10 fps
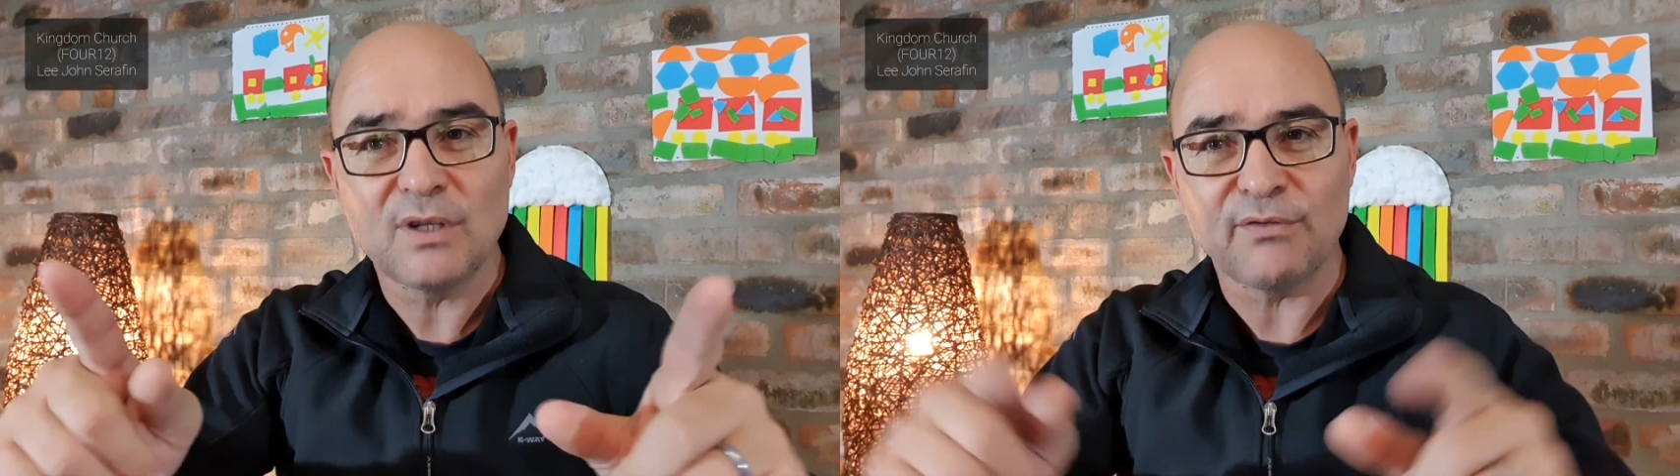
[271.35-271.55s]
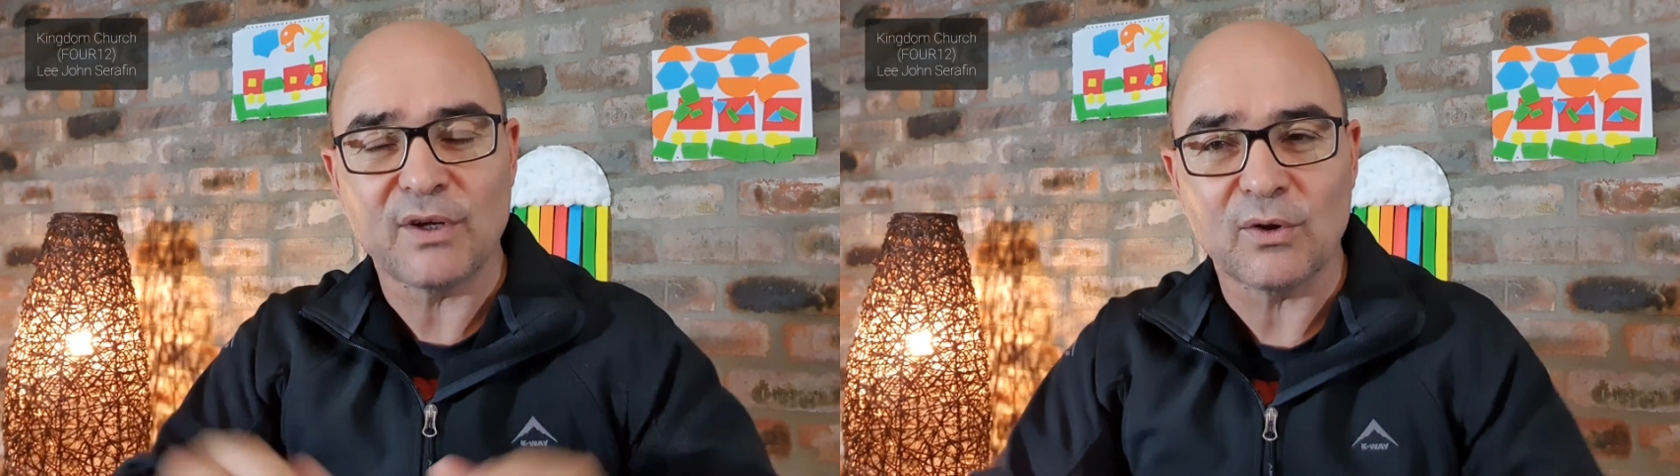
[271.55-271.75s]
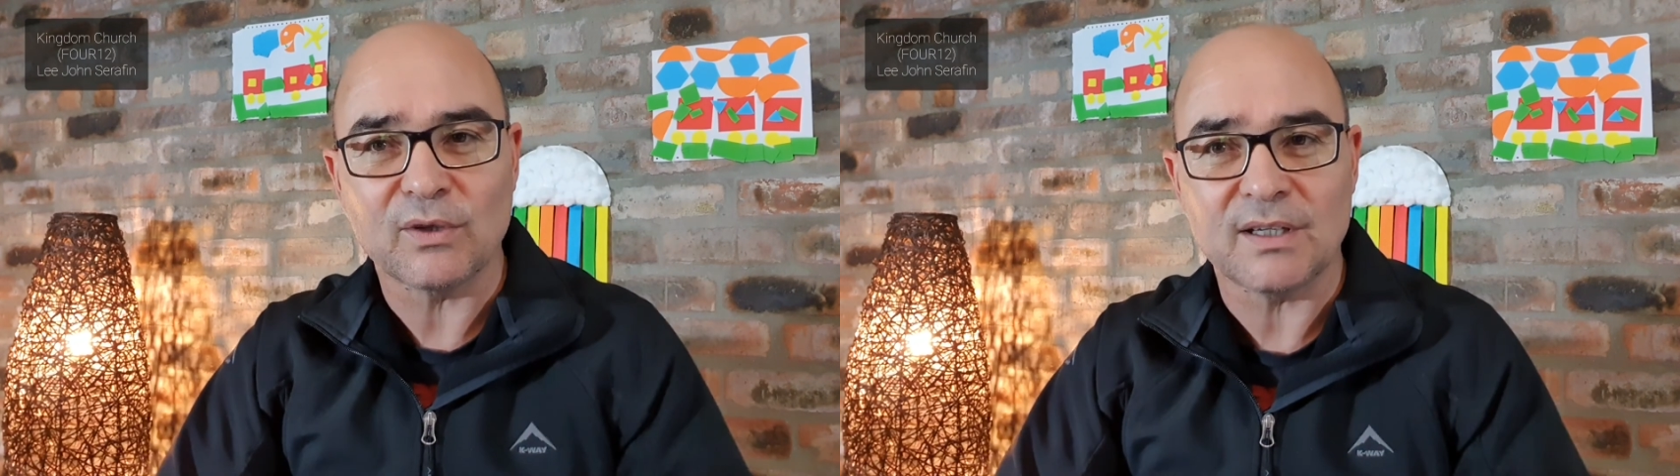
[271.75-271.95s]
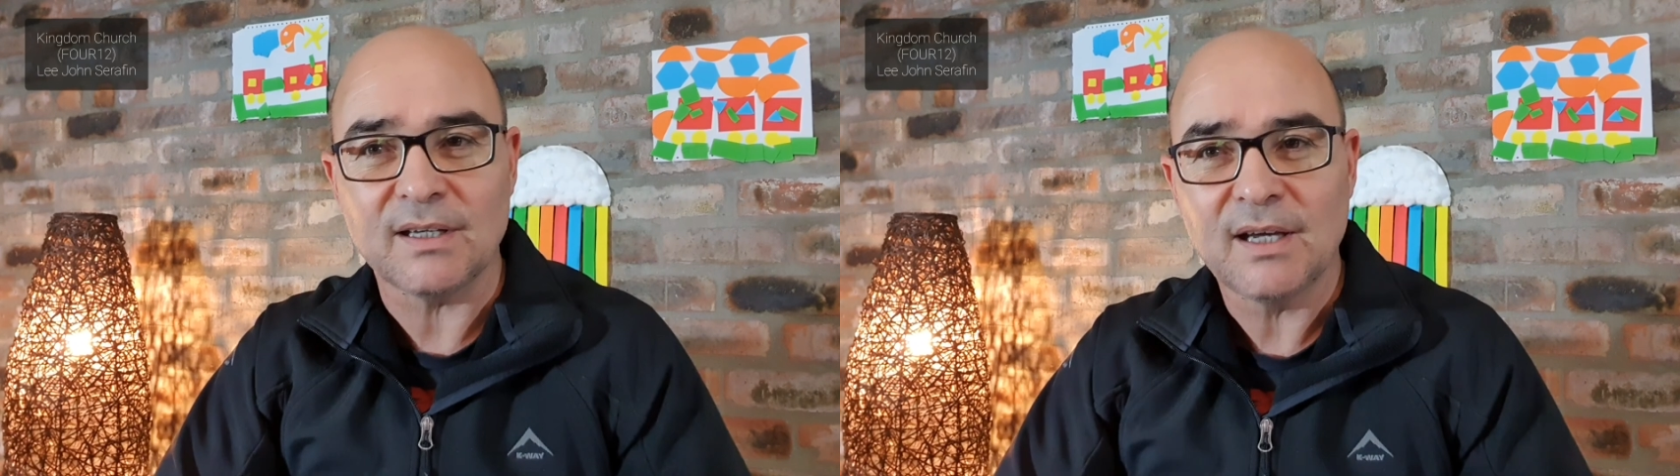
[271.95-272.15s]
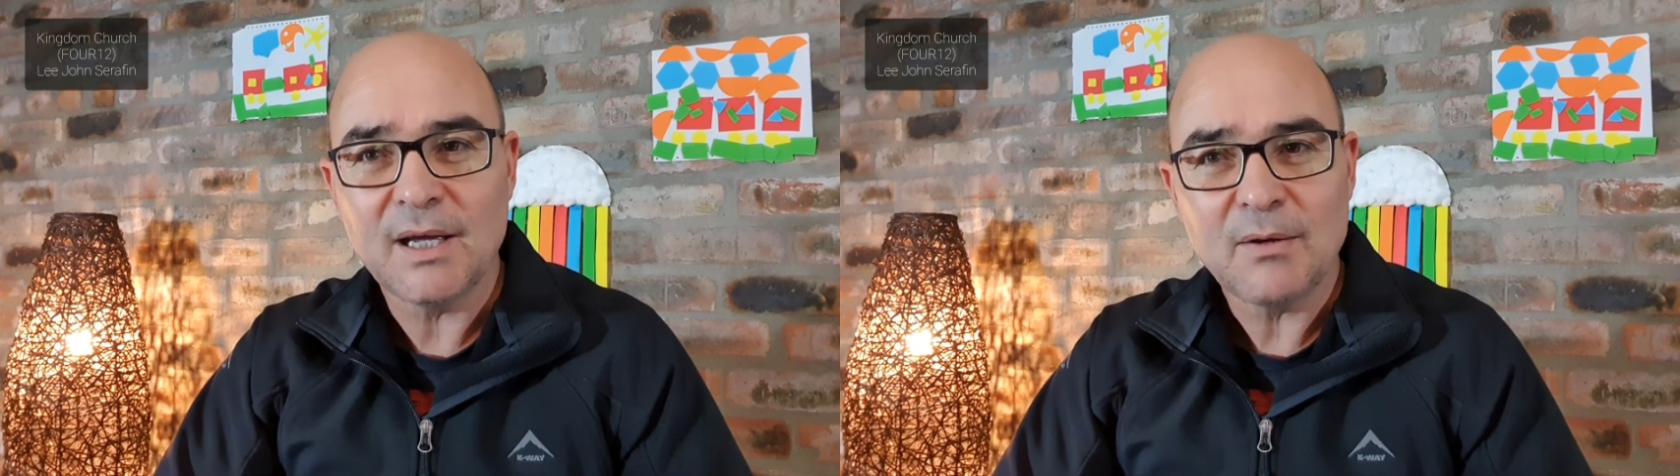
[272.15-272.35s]

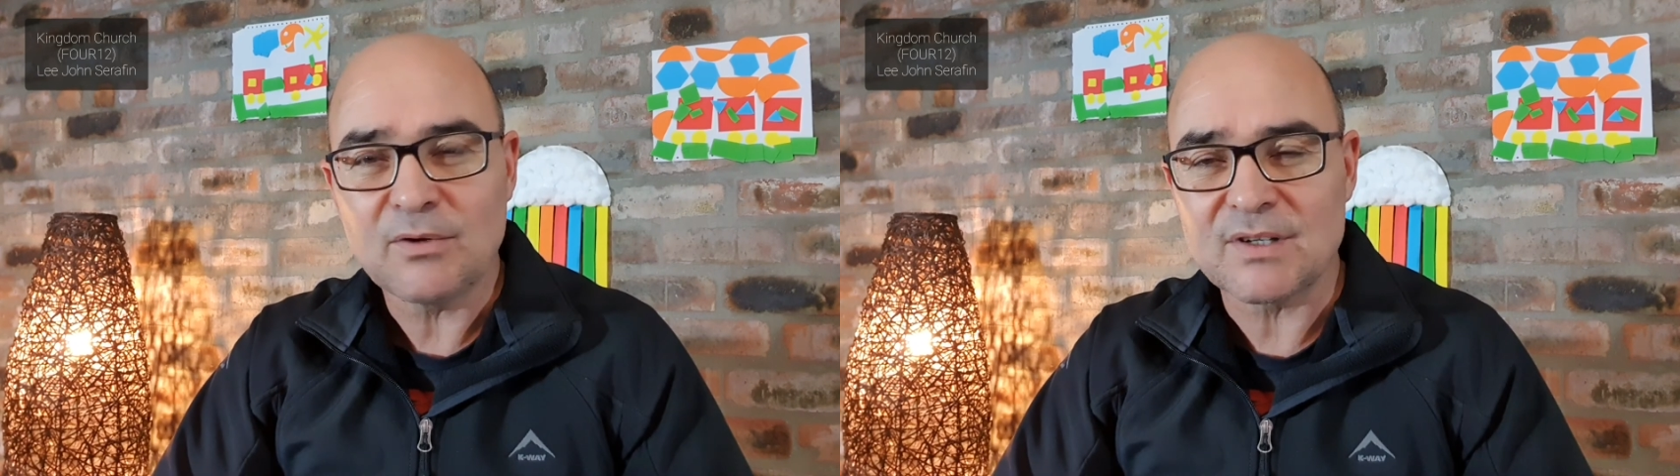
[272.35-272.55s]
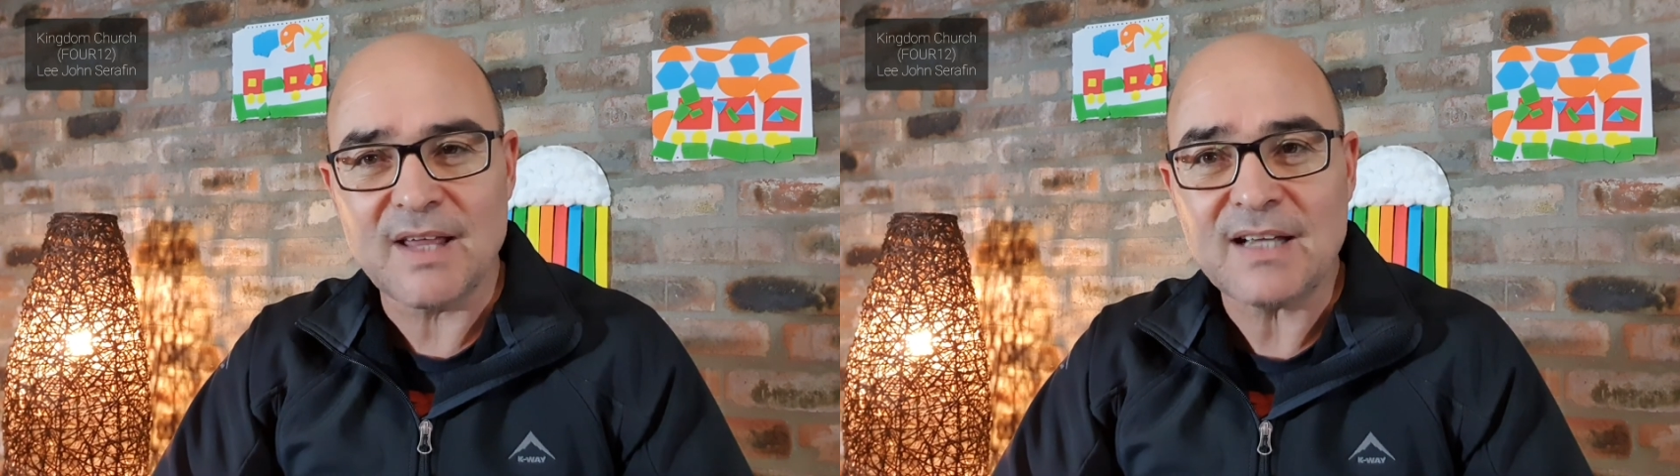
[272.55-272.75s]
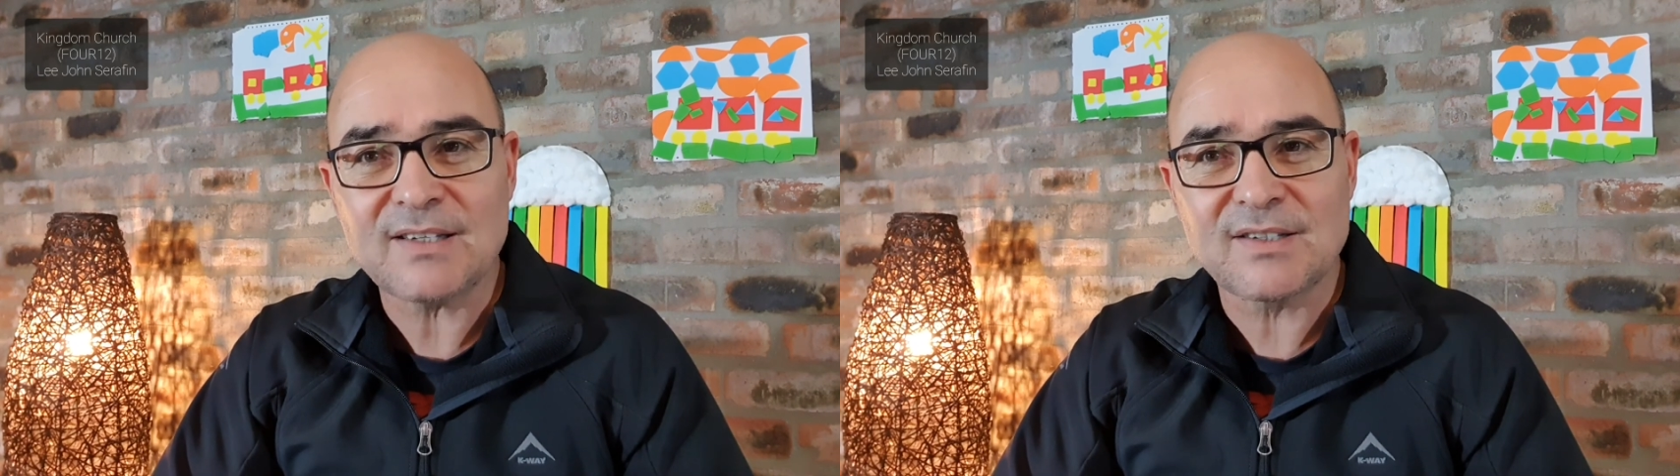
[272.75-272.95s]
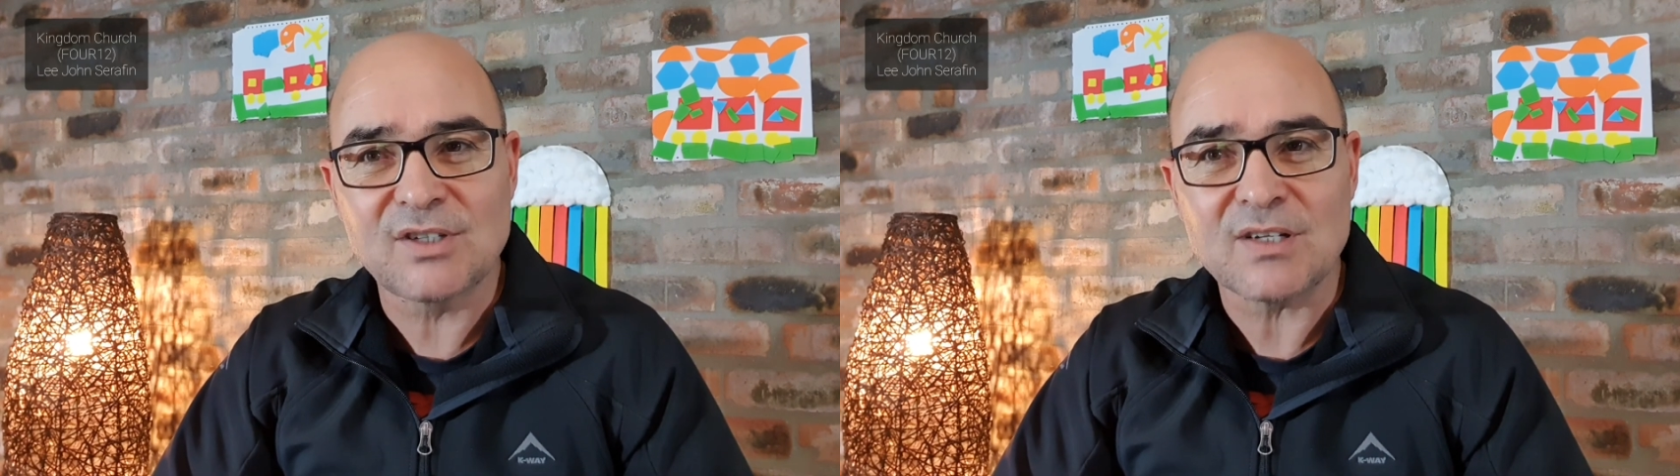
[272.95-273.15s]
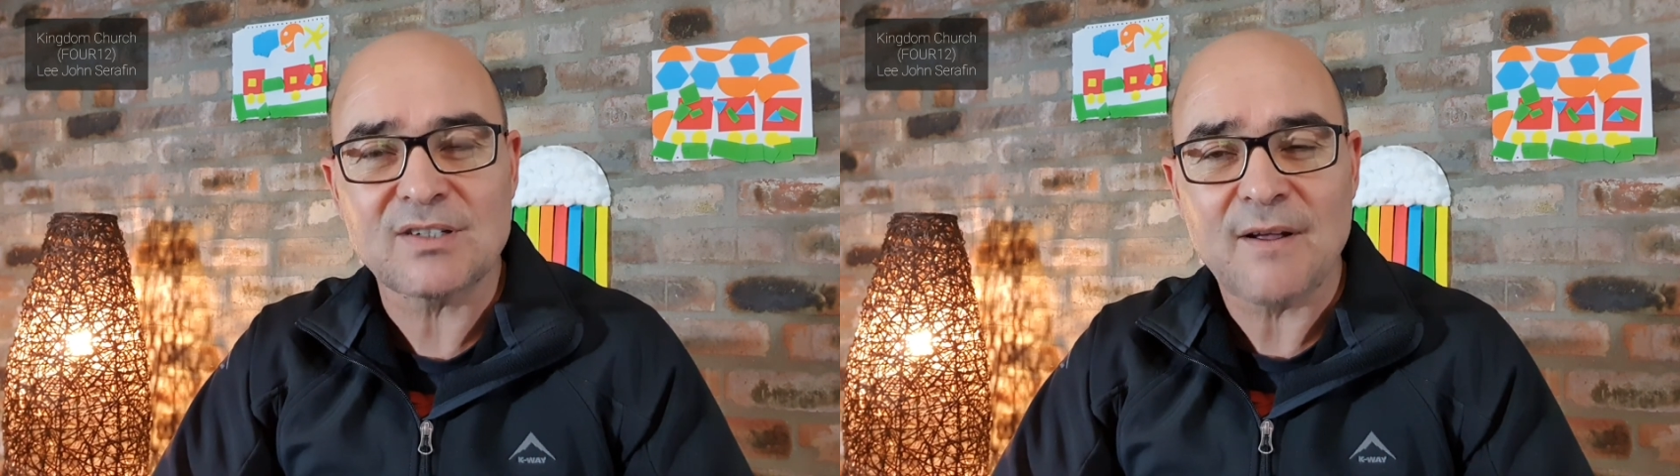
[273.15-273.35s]
difficulty, because that's
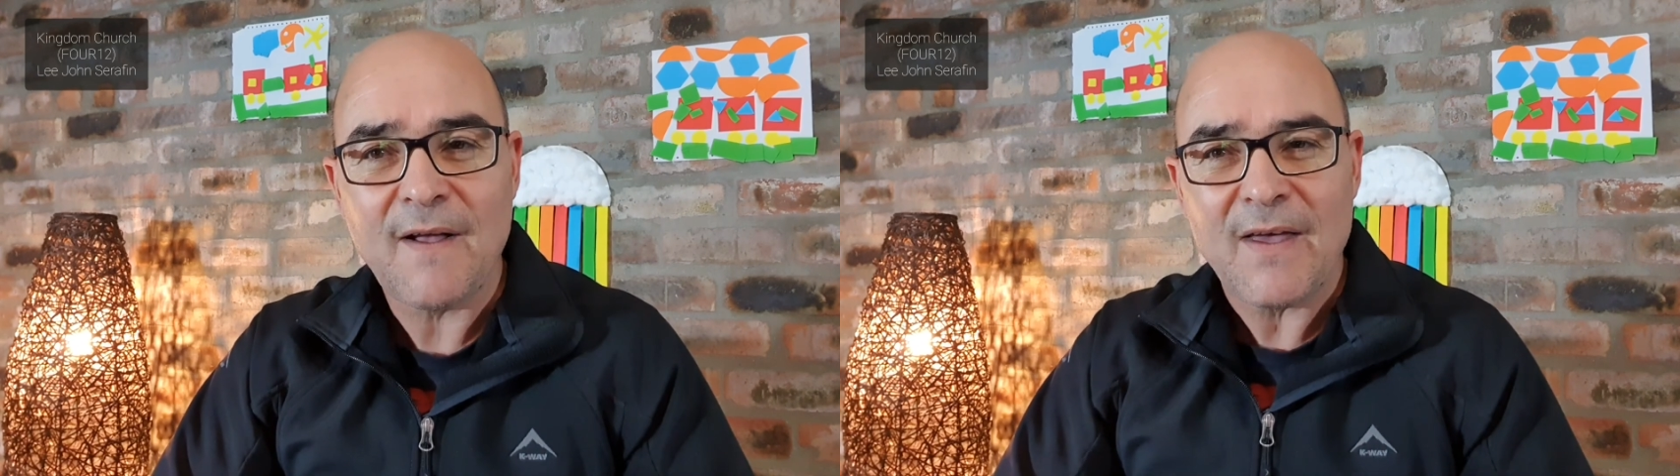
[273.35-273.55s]
just